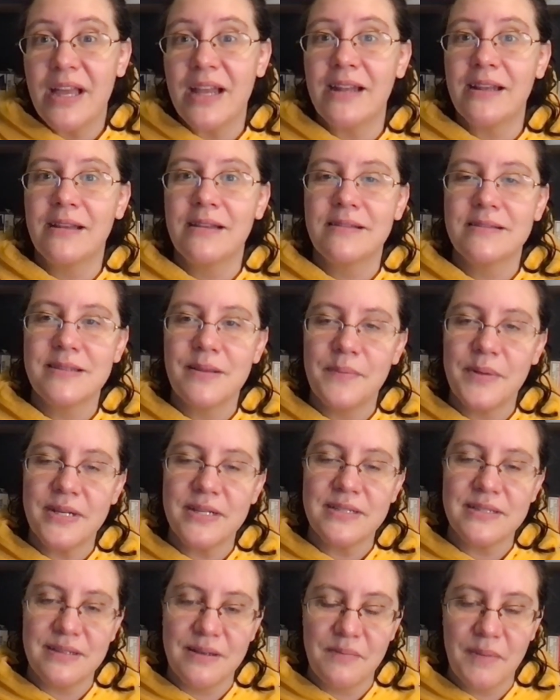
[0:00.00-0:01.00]
and somebody
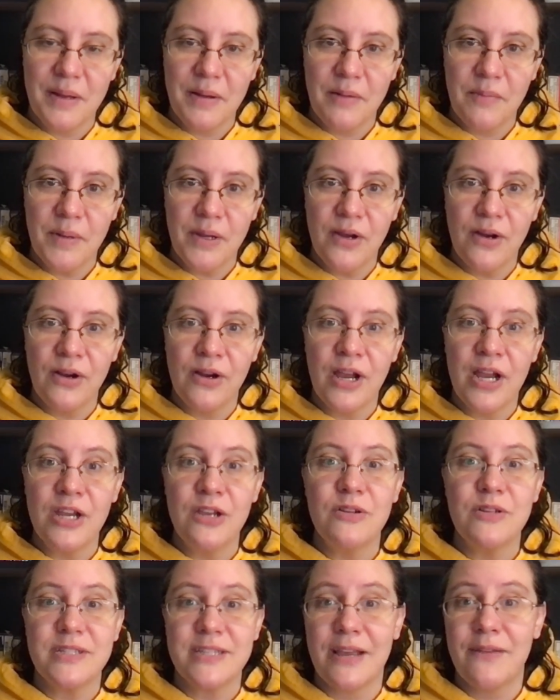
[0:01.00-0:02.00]
still might be hurt, and
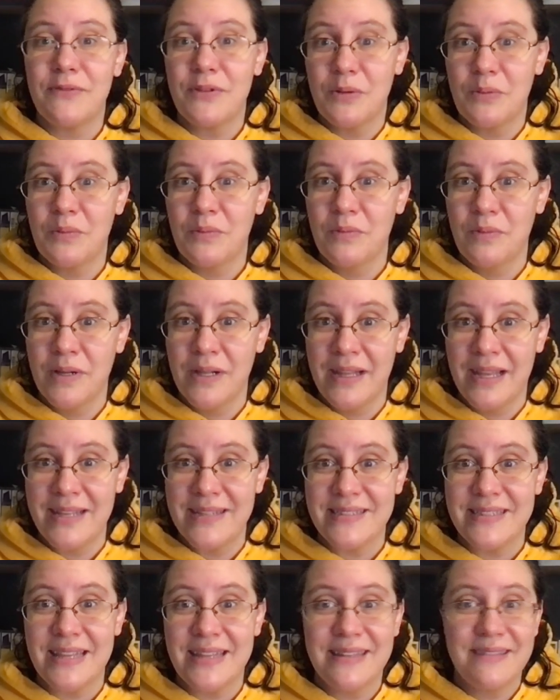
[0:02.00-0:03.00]
you just have to
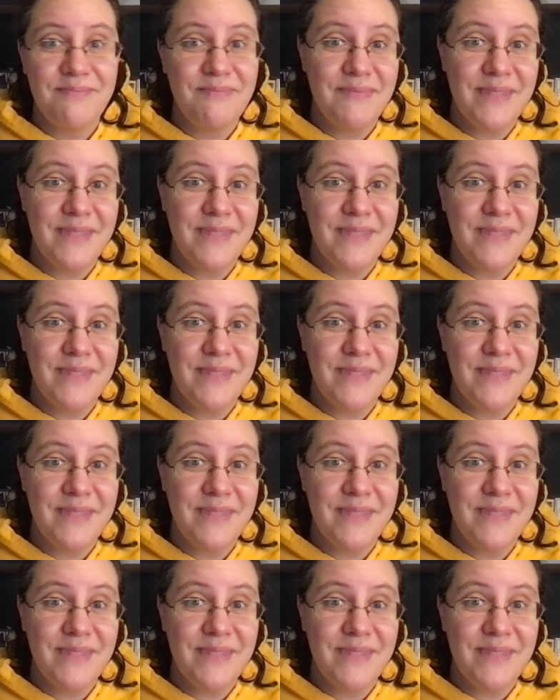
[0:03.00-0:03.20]
realize that